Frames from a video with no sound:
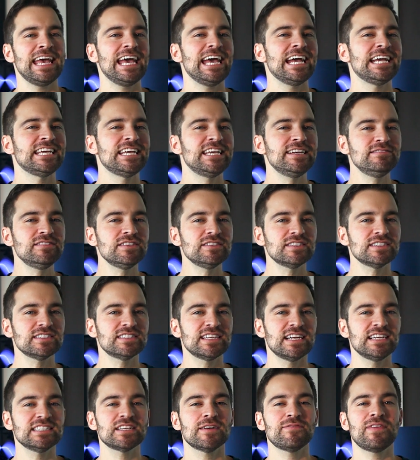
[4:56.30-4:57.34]
It gives us a
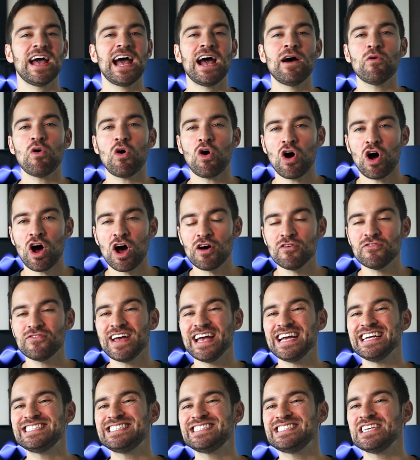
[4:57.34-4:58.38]
sense of how off
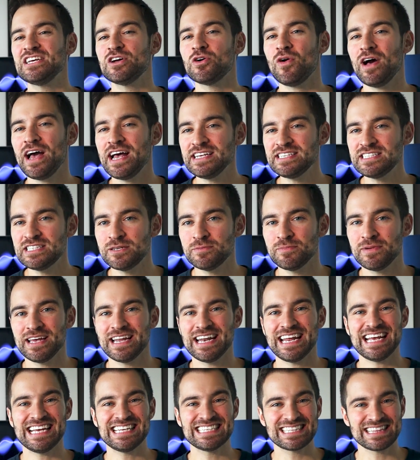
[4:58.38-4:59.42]
a single
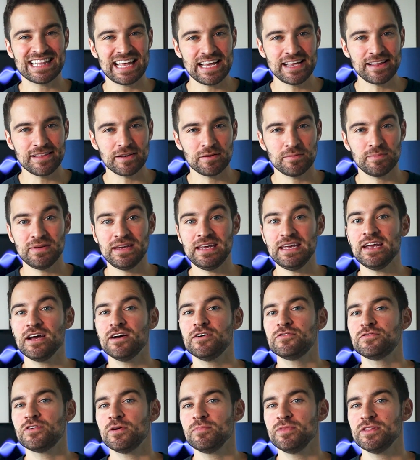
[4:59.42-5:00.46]
estimate is likely to be
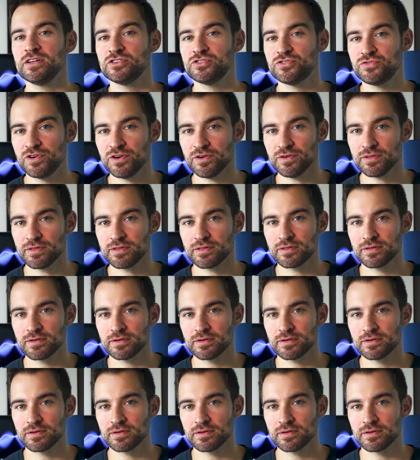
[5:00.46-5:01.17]
from the truth.